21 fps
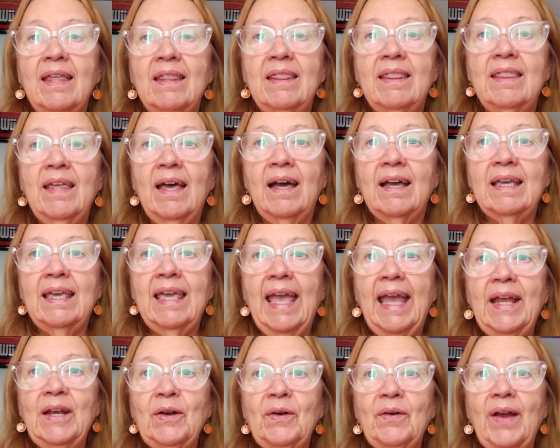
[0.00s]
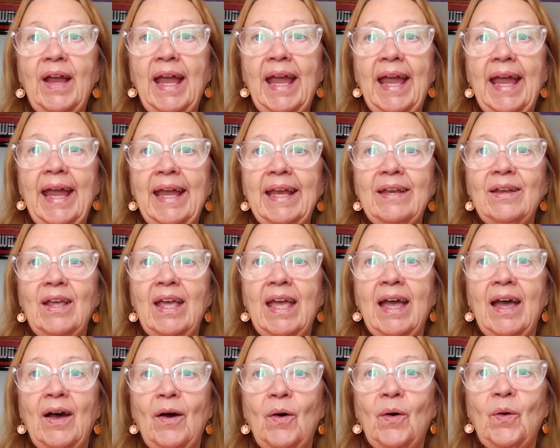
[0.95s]
the Gatorade
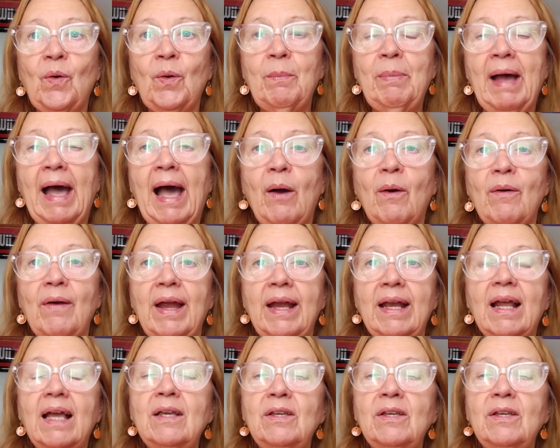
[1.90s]
or Powerade.